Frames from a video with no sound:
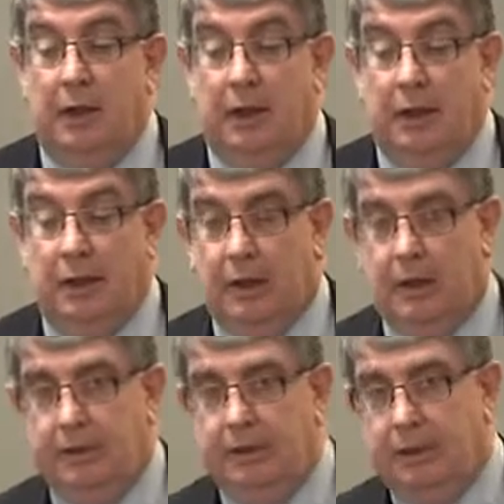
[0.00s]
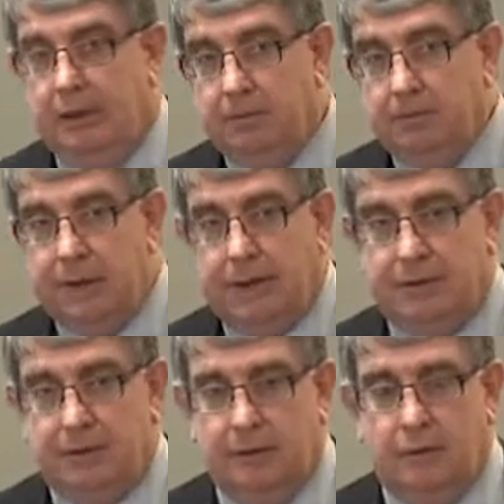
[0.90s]
the
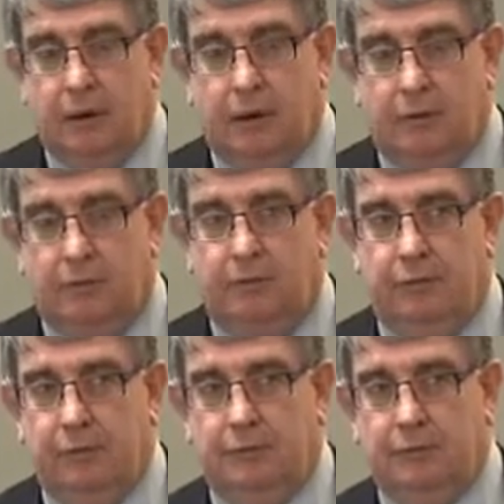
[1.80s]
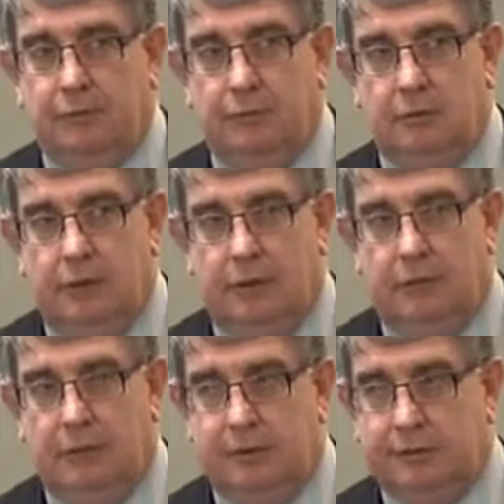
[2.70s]
impact of
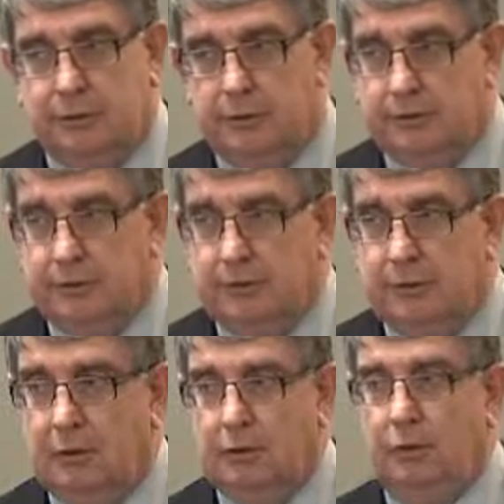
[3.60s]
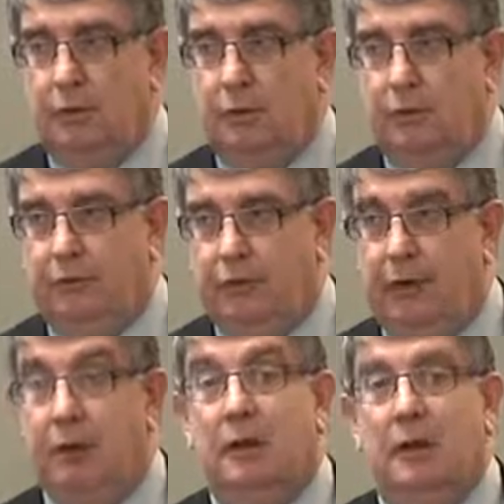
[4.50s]
that service that you're
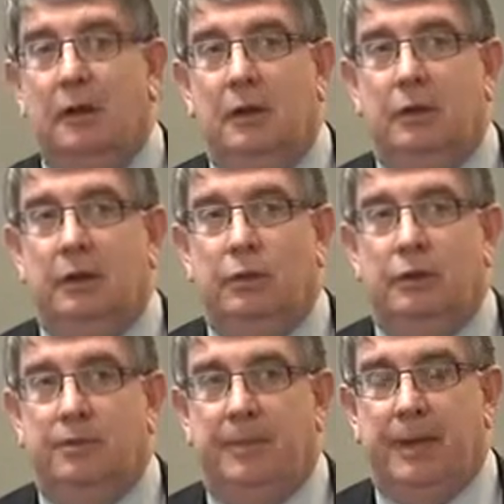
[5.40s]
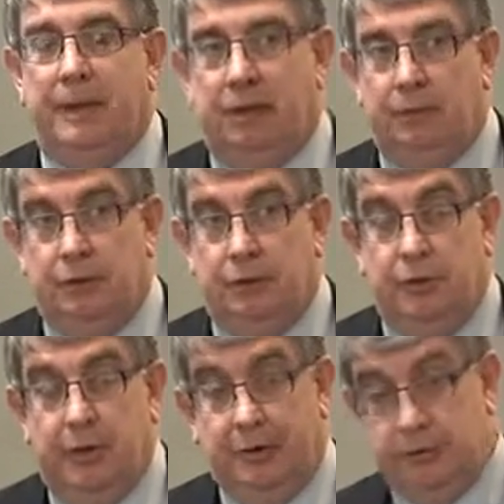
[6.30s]
offering, which may enable you to
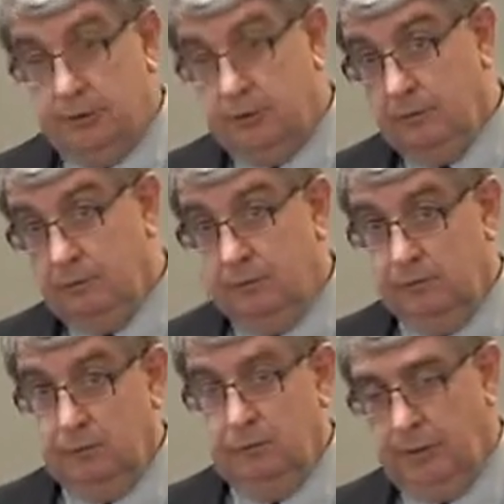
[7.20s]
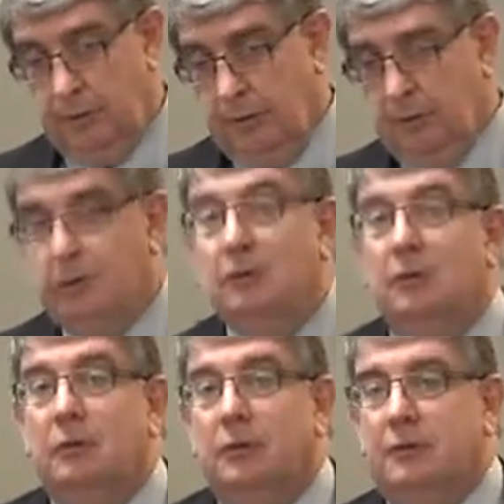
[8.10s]
do other services within
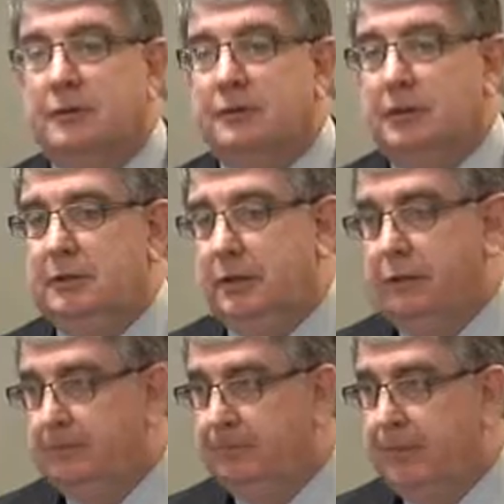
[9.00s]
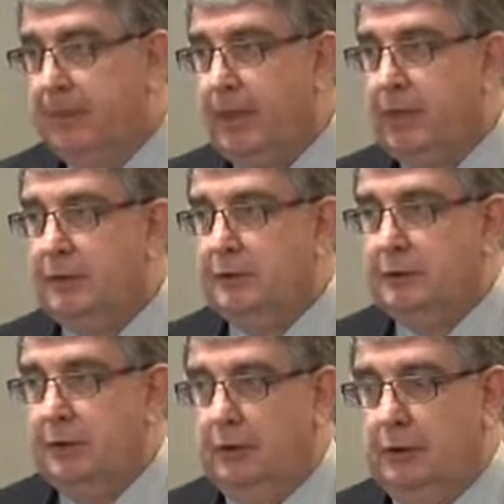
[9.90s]
the sector.
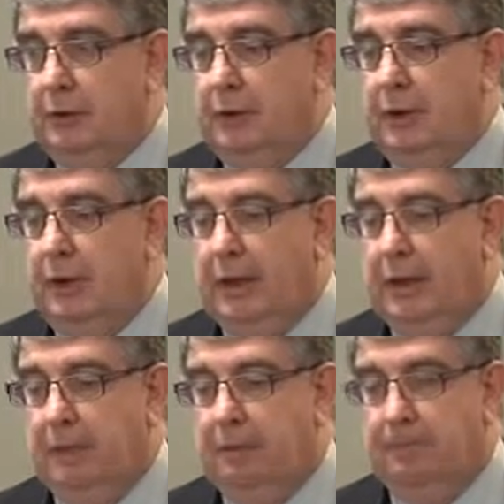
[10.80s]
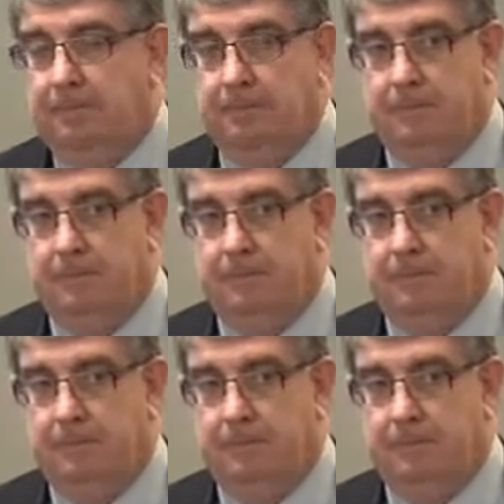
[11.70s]
So an